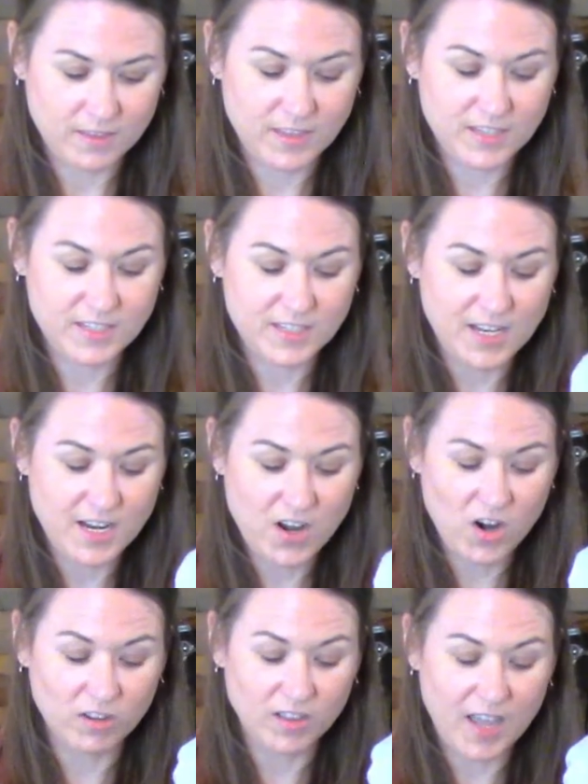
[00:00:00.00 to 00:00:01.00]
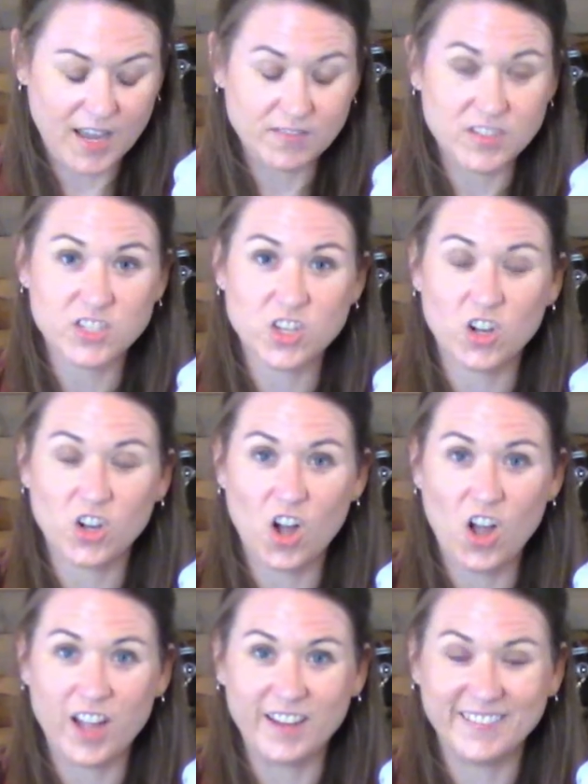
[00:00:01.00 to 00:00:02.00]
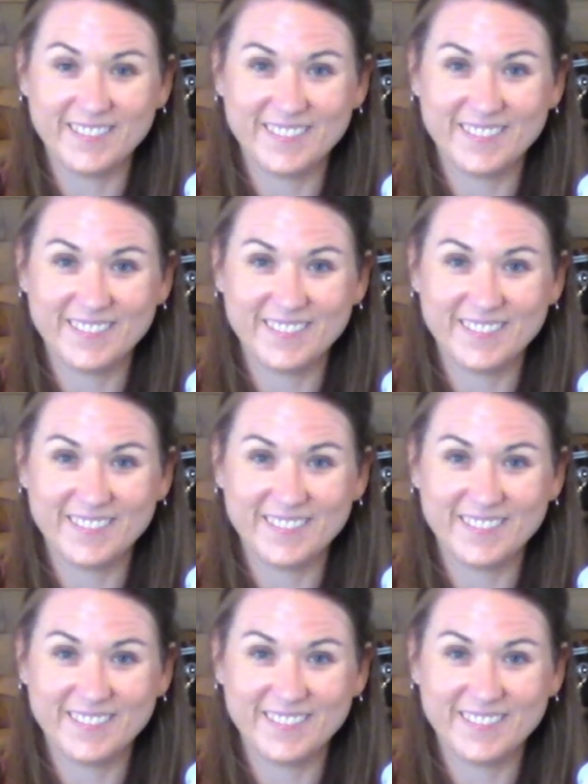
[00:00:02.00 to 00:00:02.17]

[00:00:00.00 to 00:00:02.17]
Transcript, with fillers: The sin in our lives is all gone.